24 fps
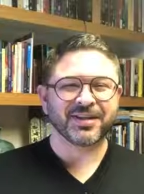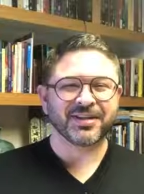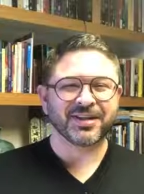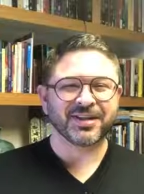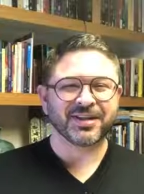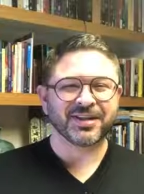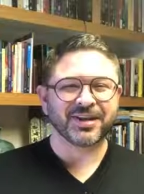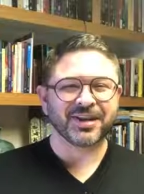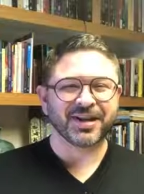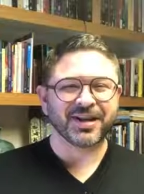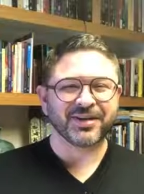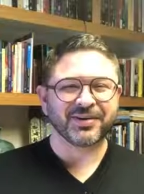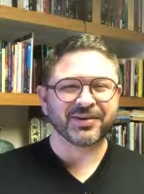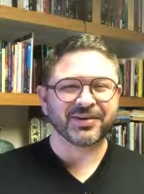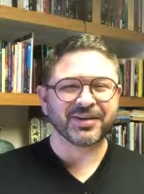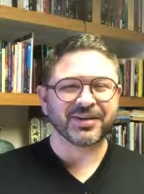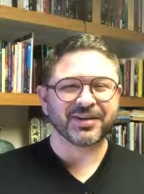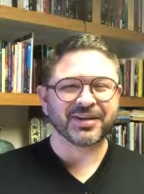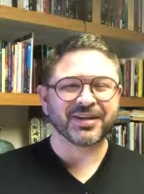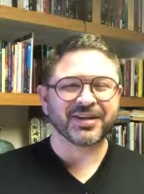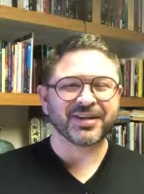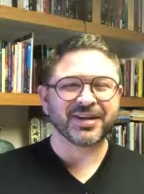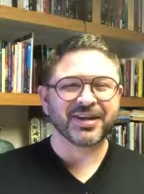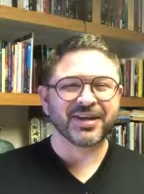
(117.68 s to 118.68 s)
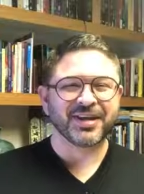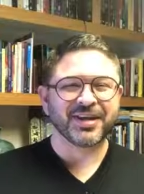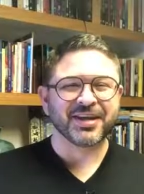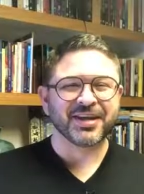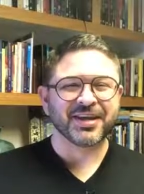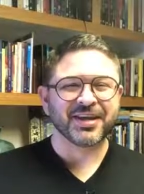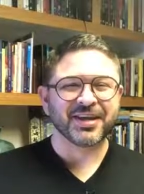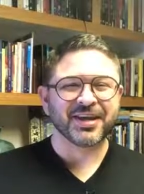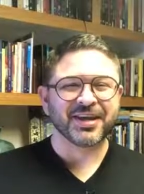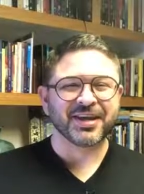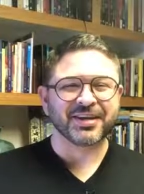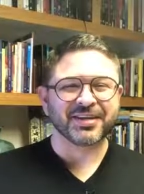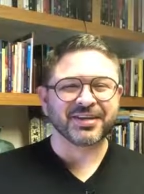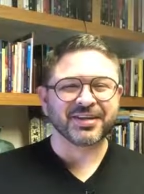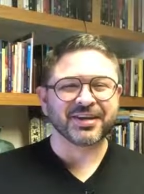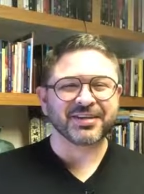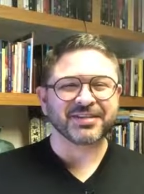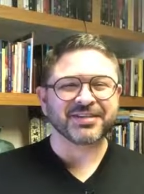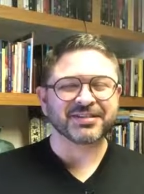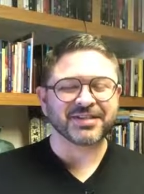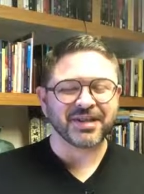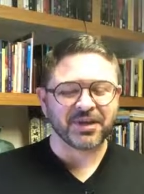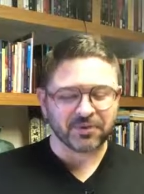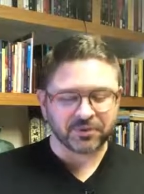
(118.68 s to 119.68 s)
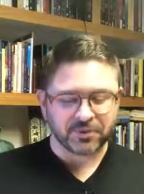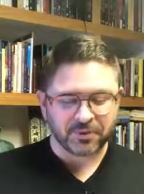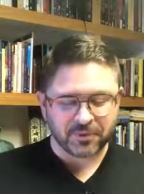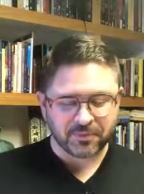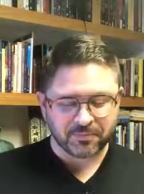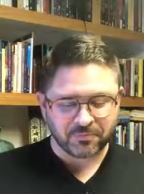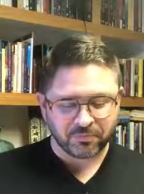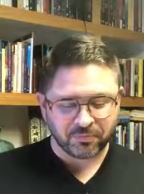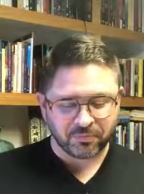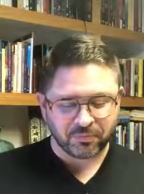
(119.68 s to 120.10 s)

let it out, and get settled.